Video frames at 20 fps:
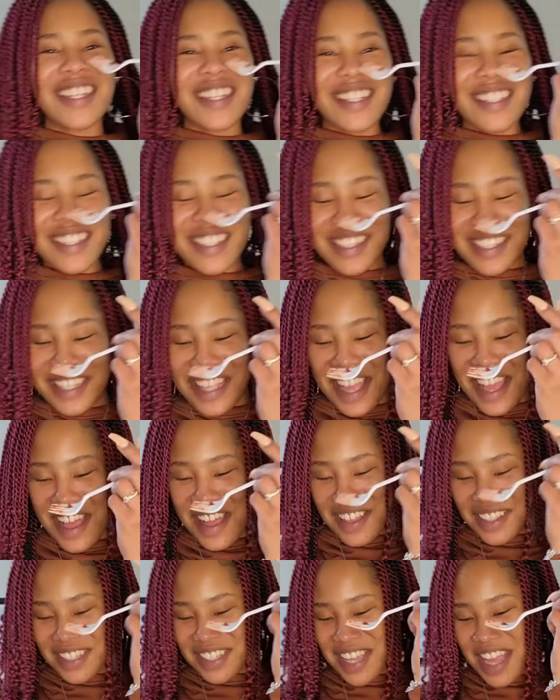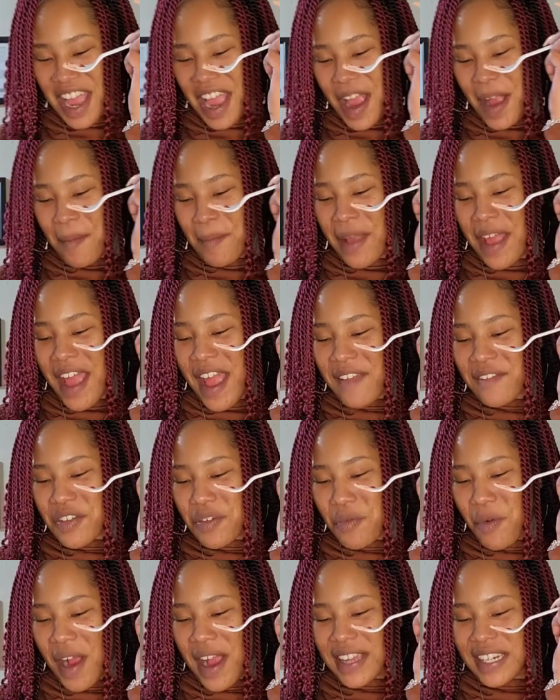nostalgia I am having
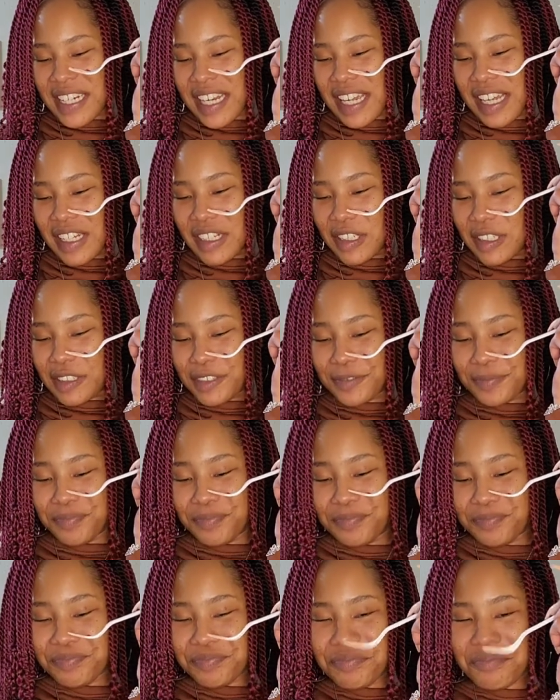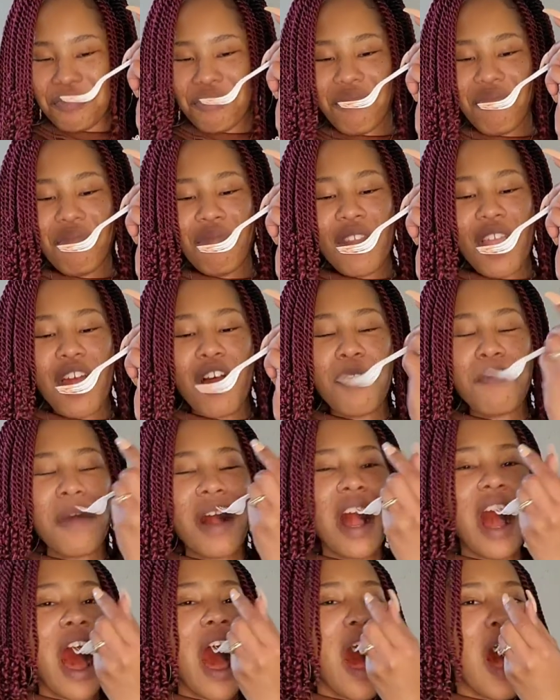right now. Oh my
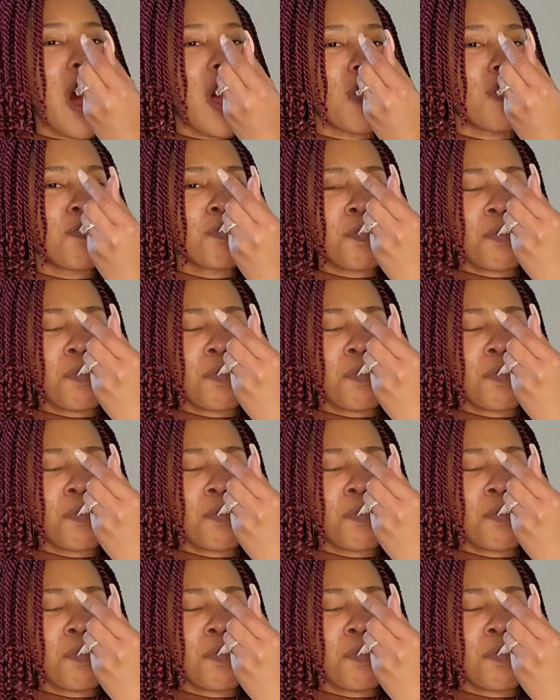God.